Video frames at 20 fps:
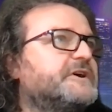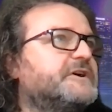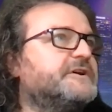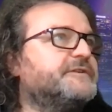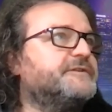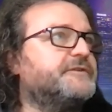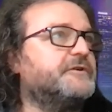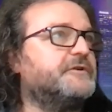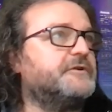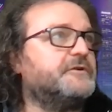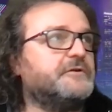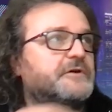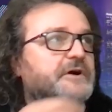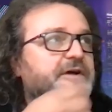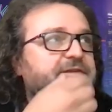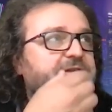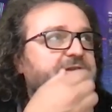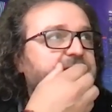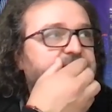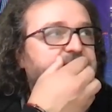So
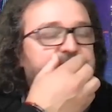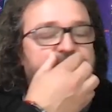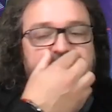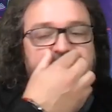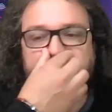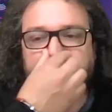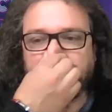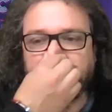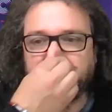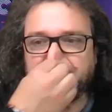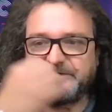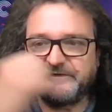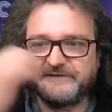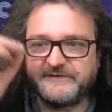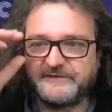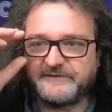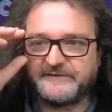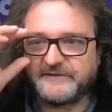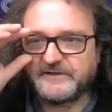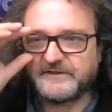as I said, uh, this
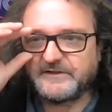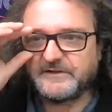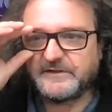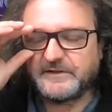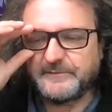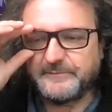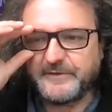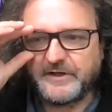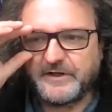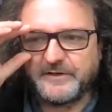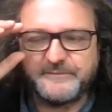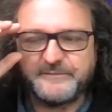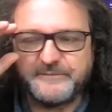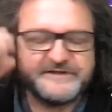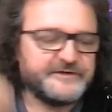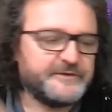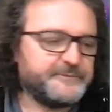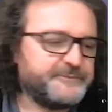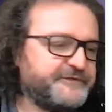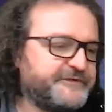is a, a, a
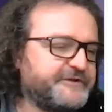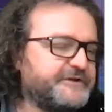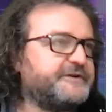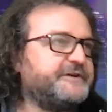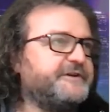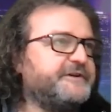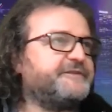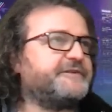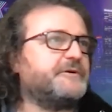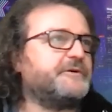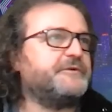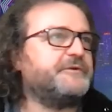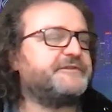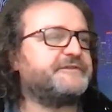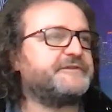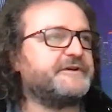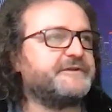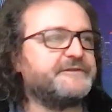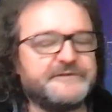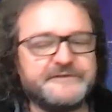meetup series that we
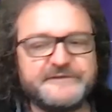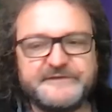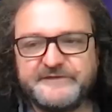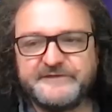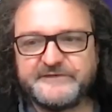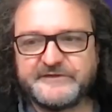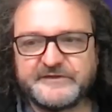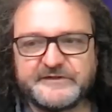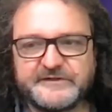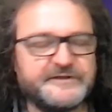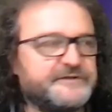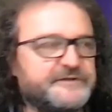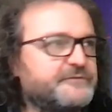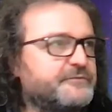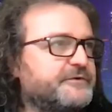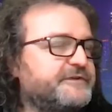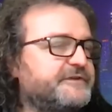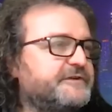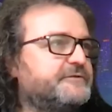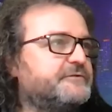started this year in
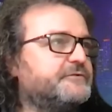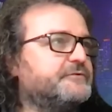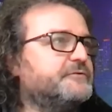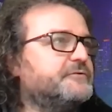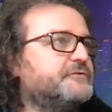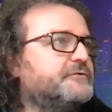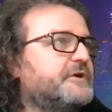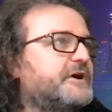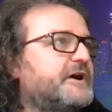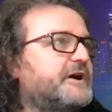twenty-two.